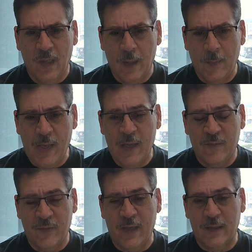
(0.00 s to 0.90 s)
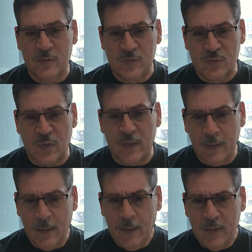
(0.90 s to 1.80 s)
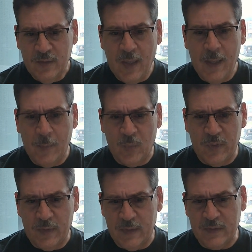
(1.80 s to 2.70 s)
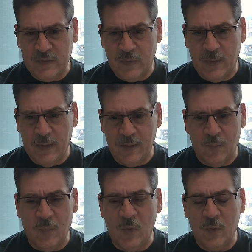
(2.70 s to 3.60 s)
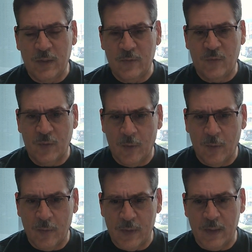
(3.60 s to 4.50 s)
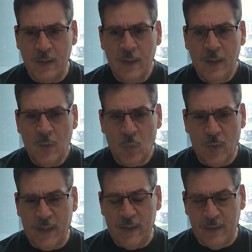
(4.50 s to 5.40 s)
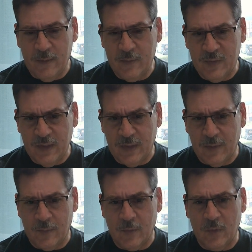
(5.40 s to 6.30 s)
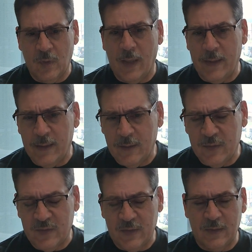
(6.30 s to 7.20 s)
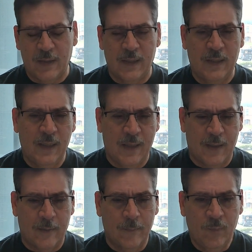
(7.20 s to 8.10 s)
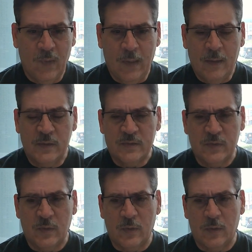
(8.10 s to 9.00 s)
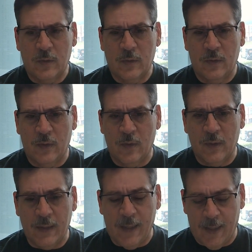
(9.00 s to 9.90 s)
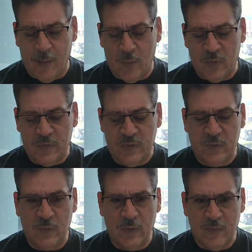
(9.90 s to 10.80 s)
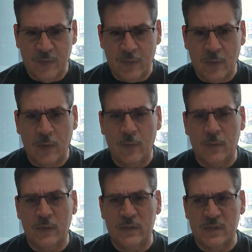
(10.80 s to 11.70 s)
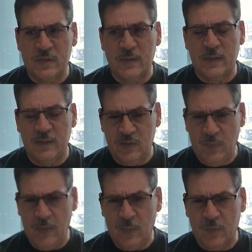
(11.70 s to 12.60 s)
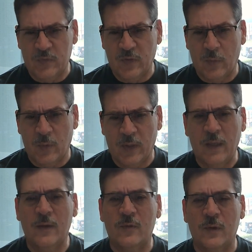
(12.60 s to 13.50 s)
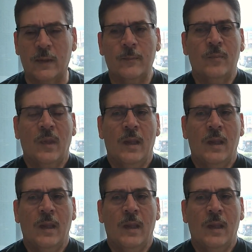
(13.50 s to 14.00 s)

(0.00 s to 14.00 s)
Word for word: um, have extra time with this so they can milk it for all the ratings and likes that they can. So they're they're unable to leave it alone and just let these people start recovering.